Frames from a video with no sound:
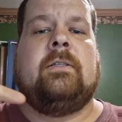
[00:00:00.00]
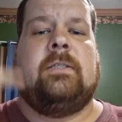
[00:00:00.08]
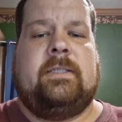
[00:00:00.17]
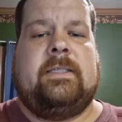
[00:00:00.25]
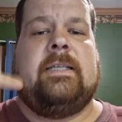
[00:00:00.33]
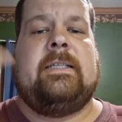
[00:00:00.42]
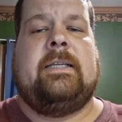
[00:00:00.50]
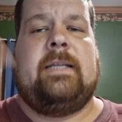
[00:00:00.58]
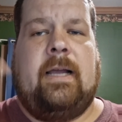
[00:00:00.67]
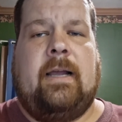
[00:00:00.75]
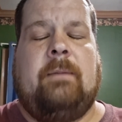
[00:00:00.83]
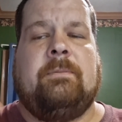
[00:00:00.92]
60
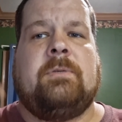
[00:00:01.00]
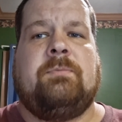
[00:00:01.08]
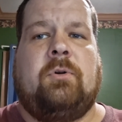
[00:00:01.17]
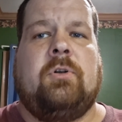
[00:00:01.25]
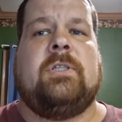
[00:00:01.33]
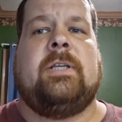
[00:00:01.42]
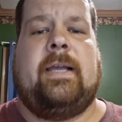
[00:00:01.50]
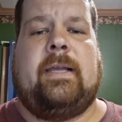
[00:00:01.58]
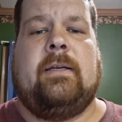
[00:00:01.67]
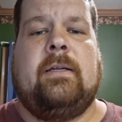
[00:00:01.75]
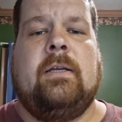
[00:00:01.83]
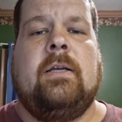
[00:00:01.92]
times per second.